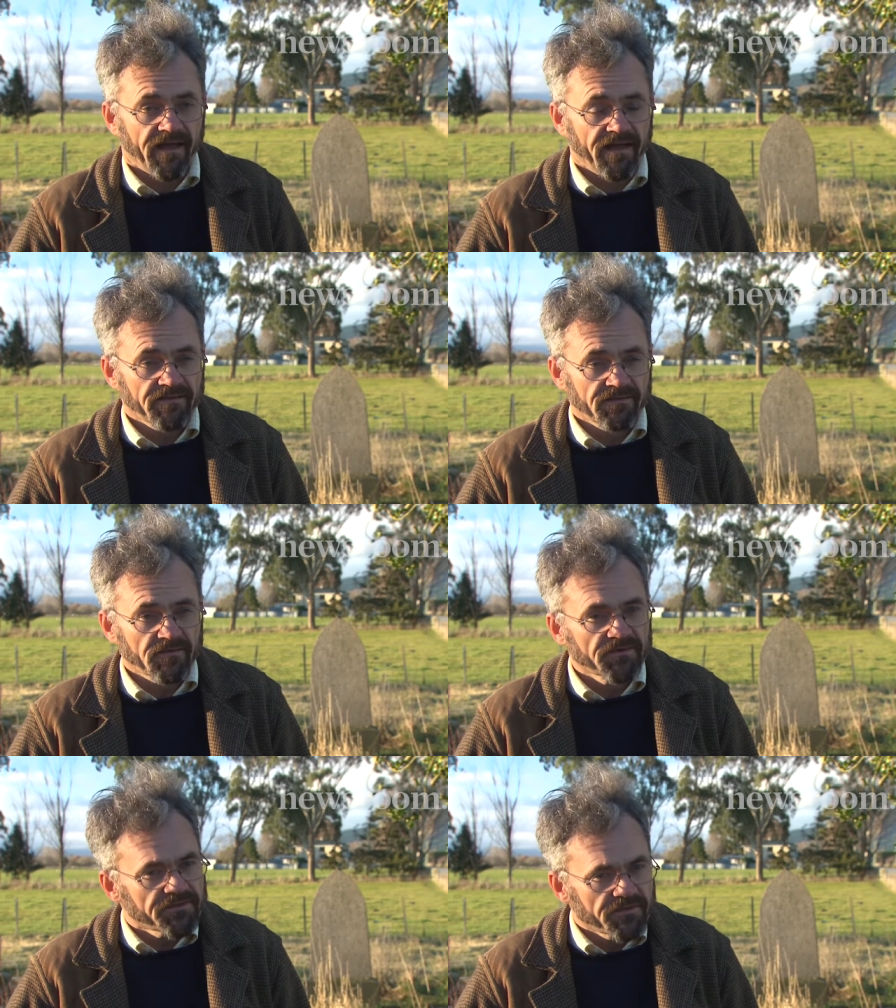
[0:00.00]

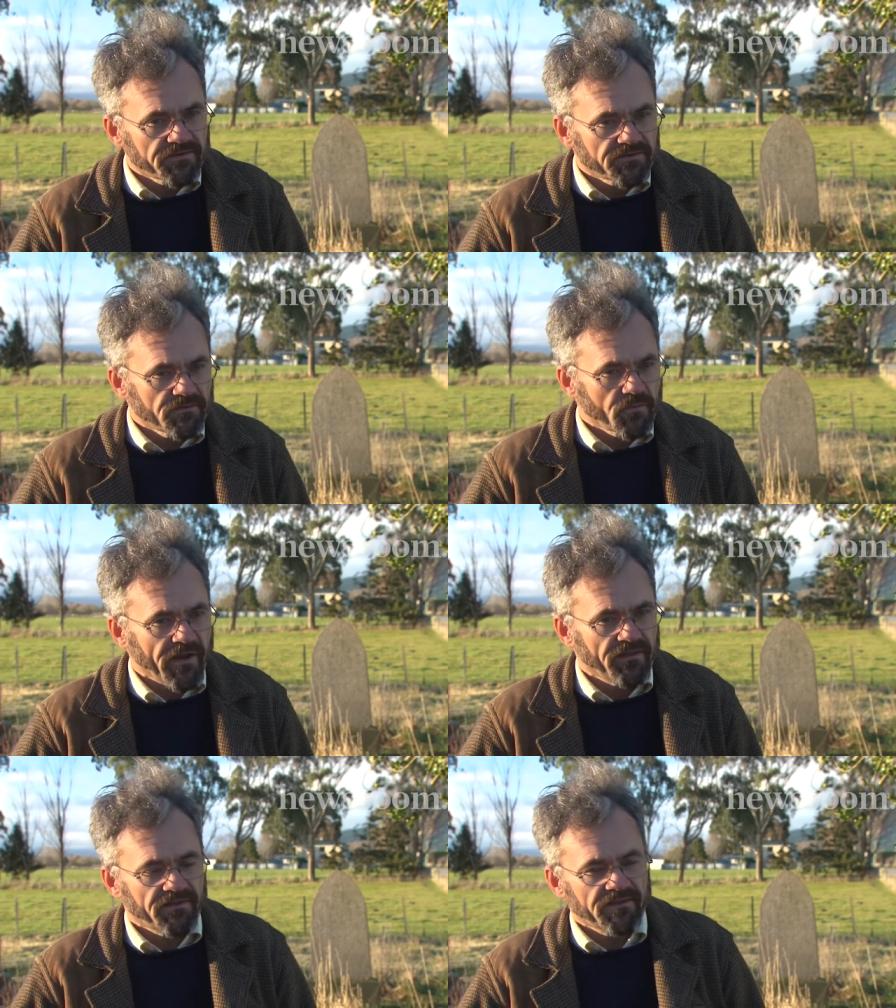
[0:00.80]
and also the
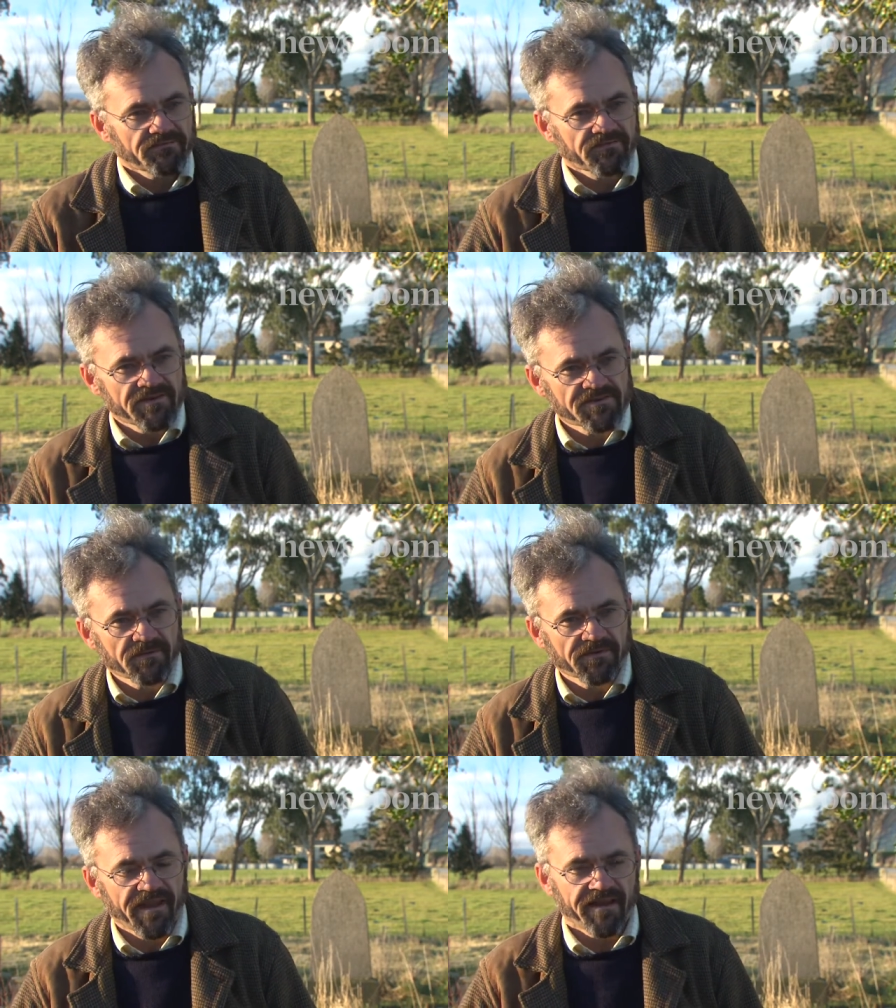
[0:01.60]
way these
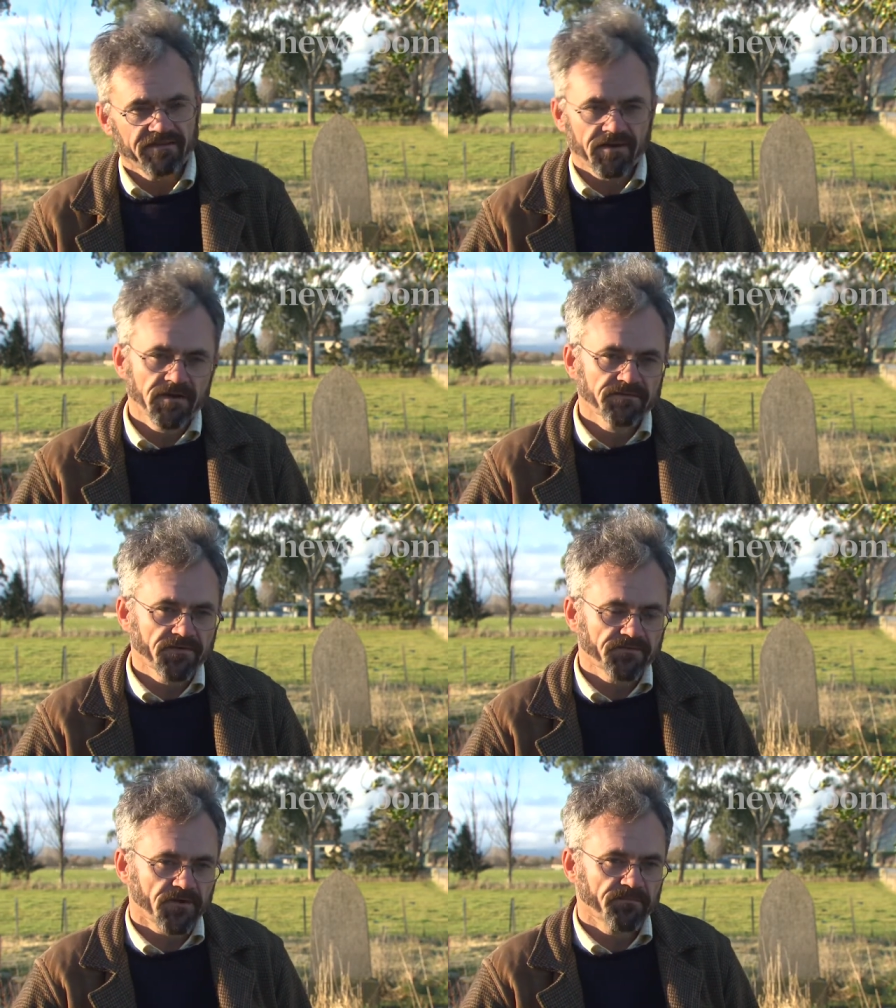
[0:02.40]
traditions are carried
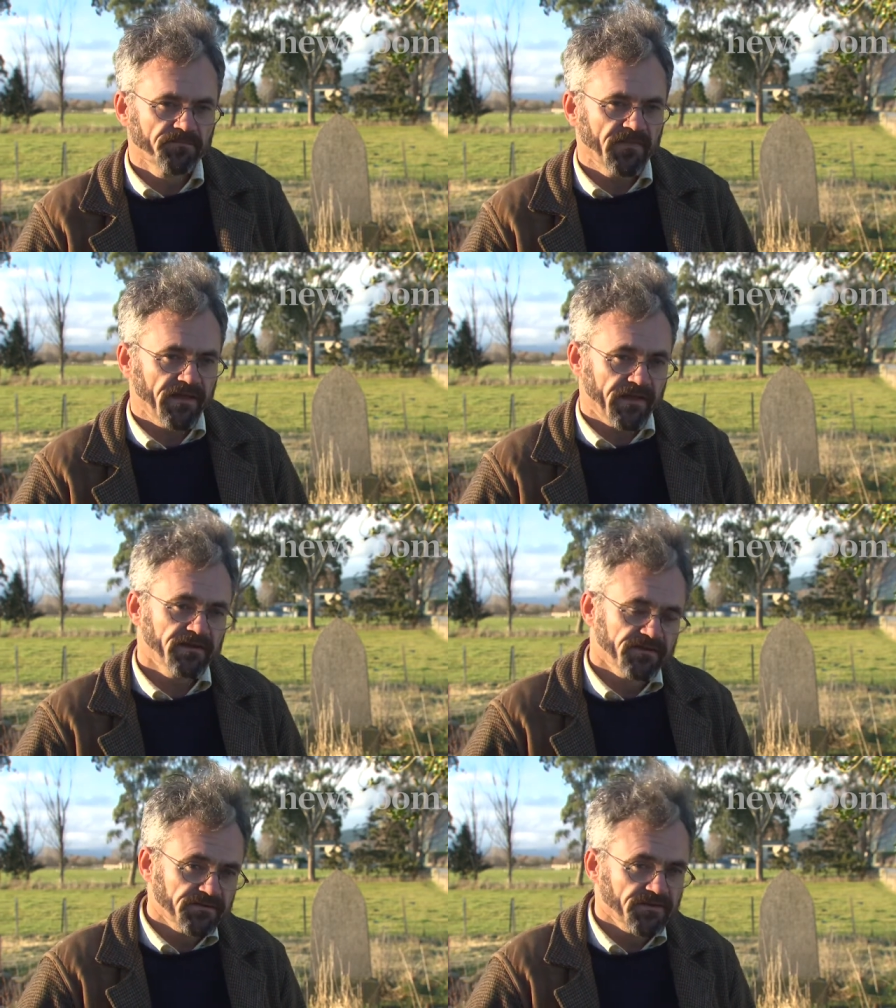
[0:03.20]
over from
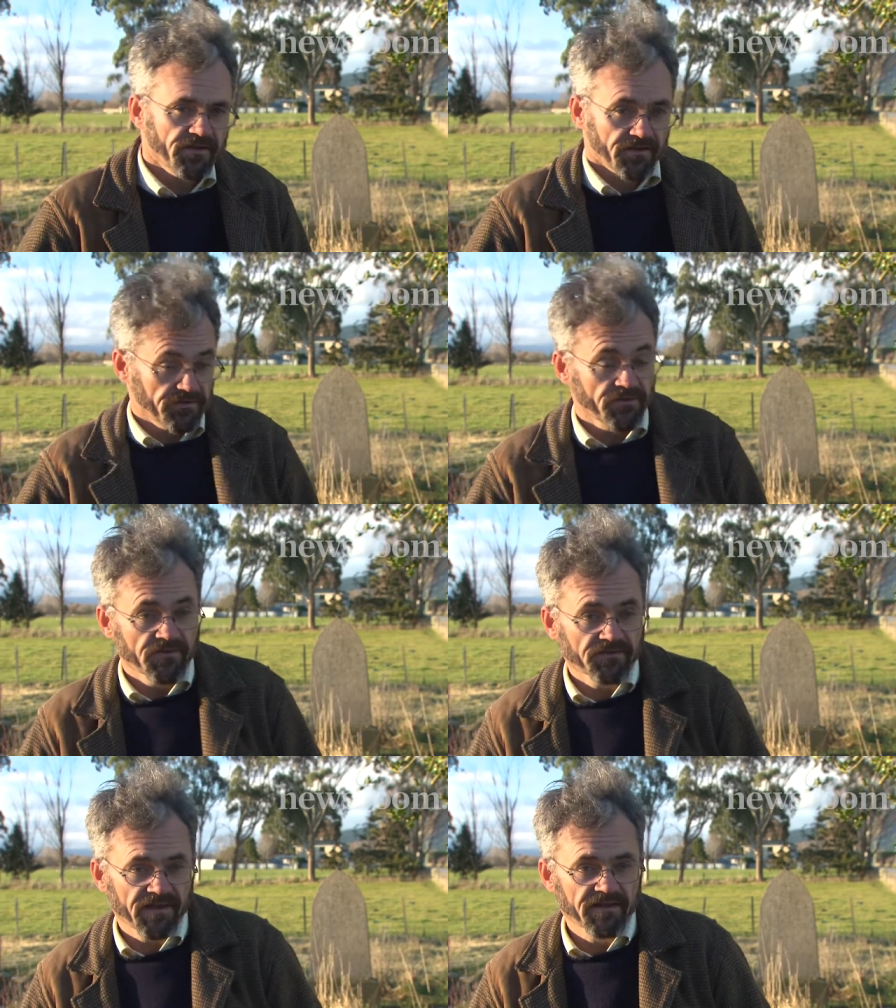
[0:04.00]
England
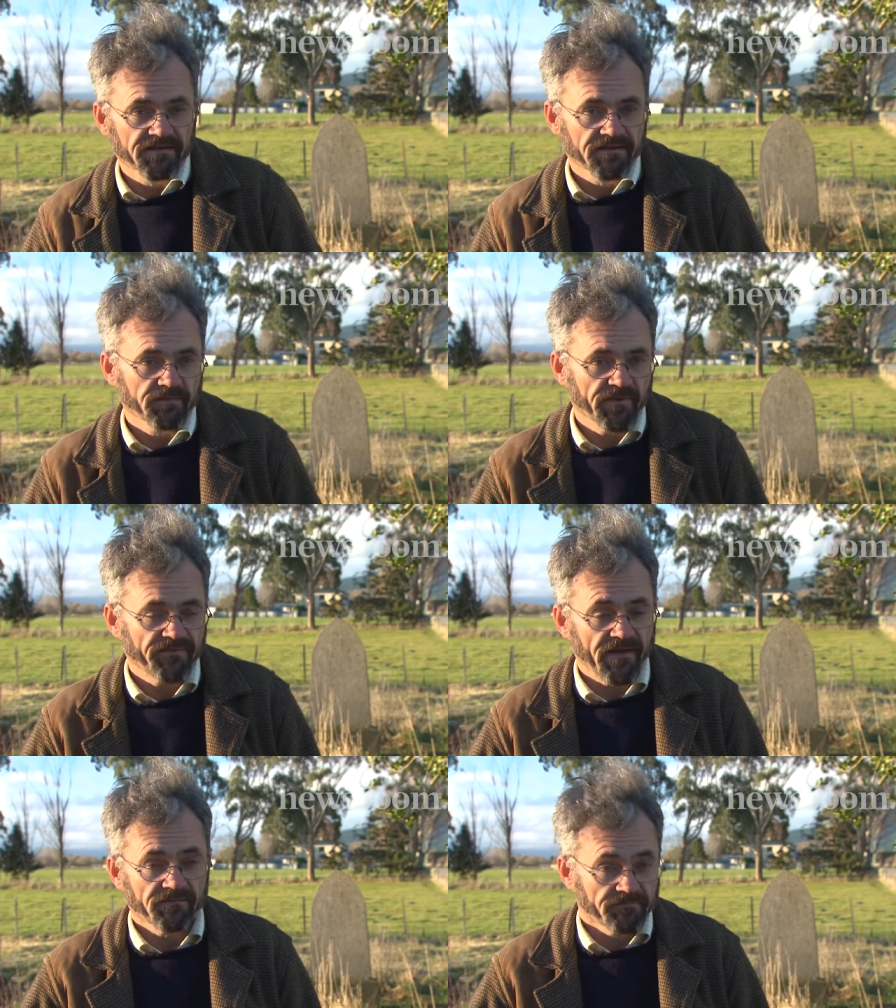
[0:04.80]
to New Zealand, and
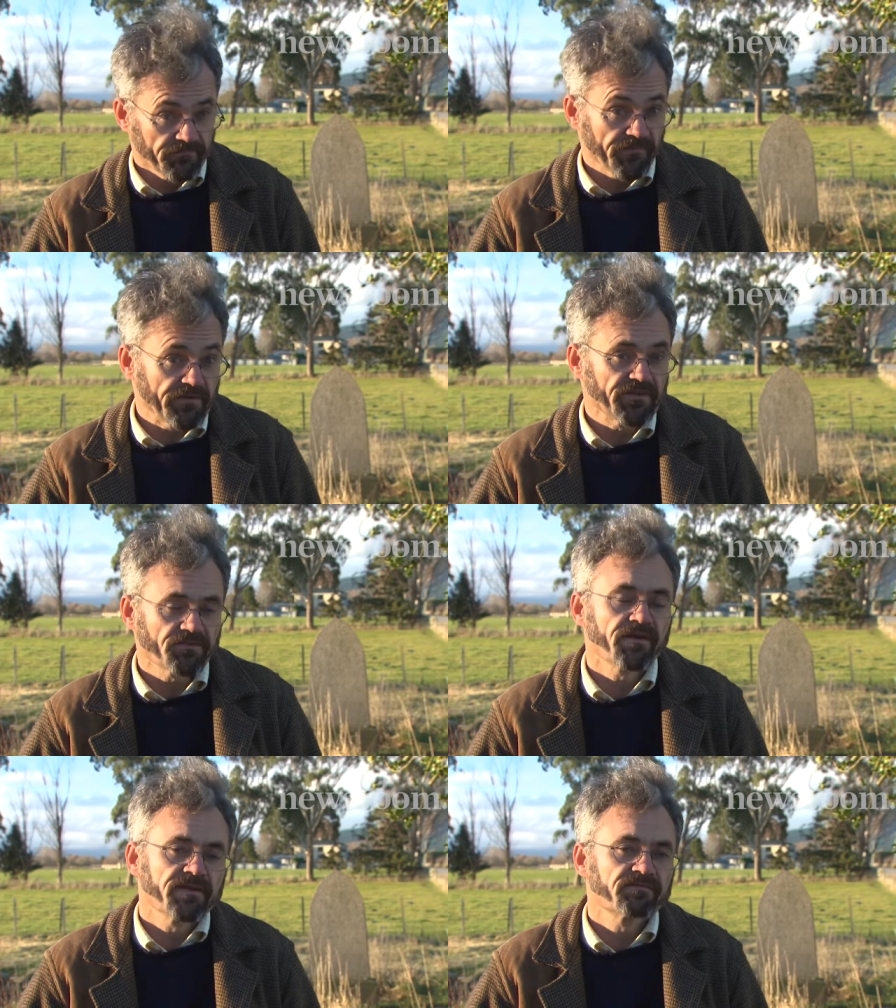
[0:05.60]
we found very
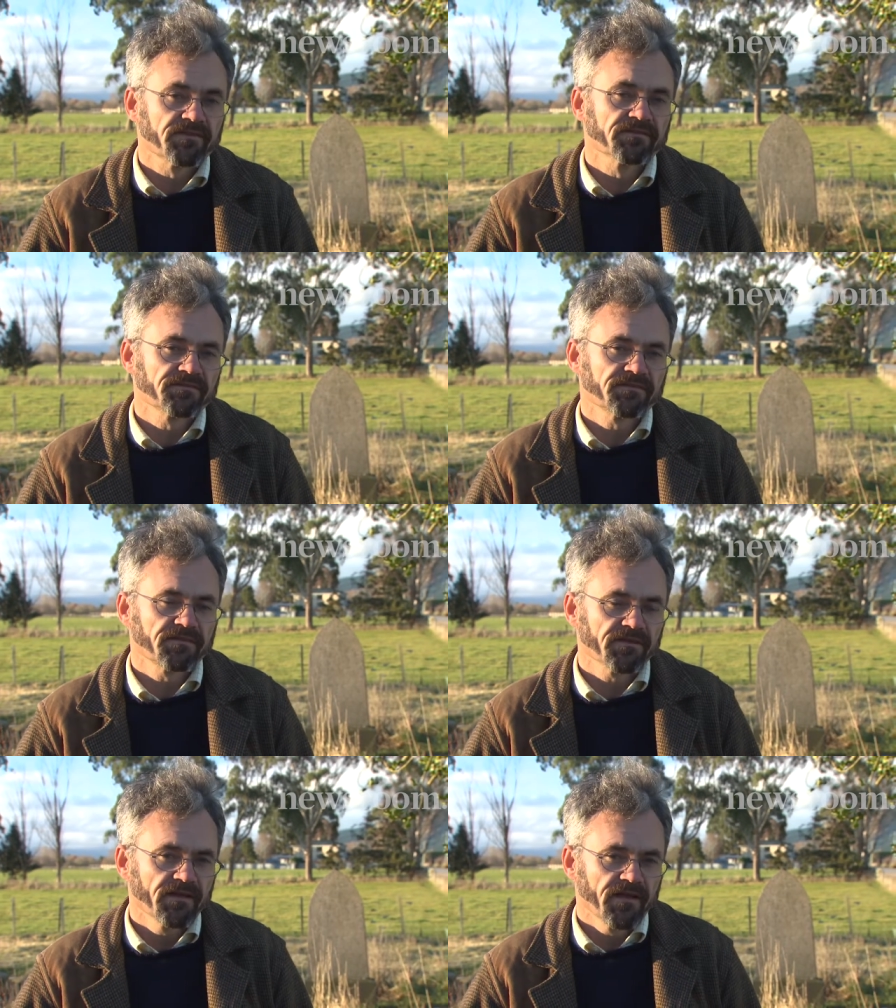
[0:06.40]
strong evidence
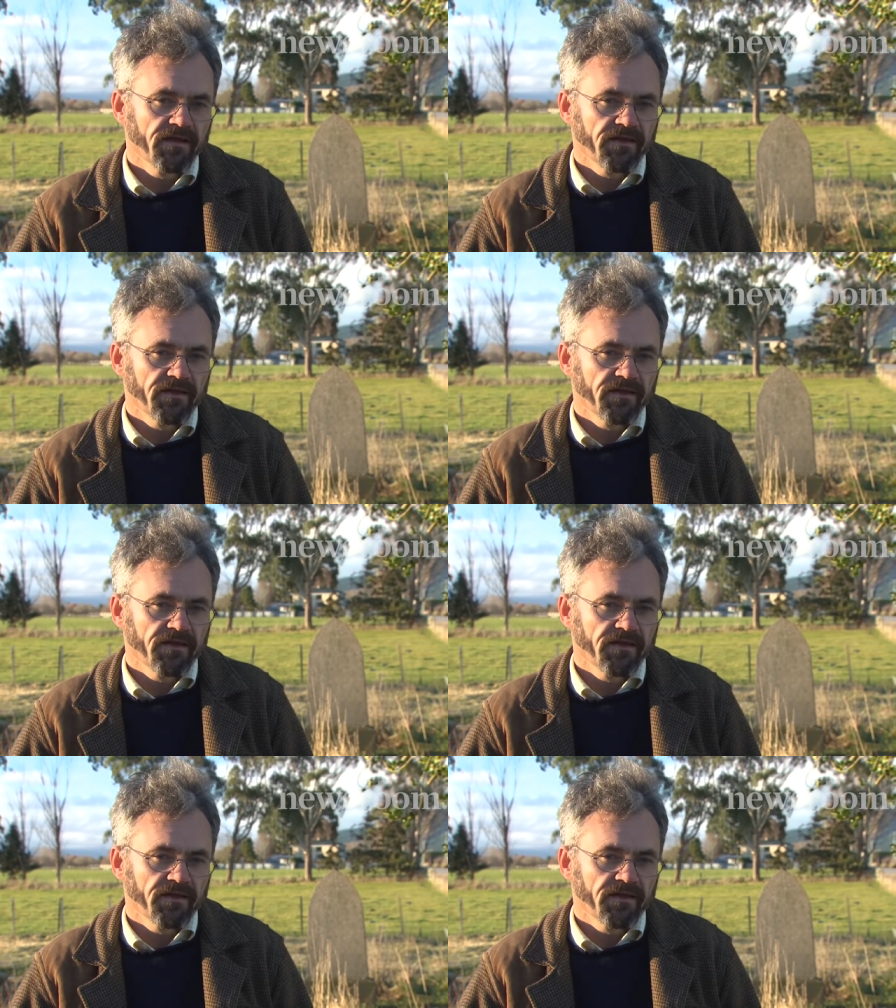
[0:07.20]
that the,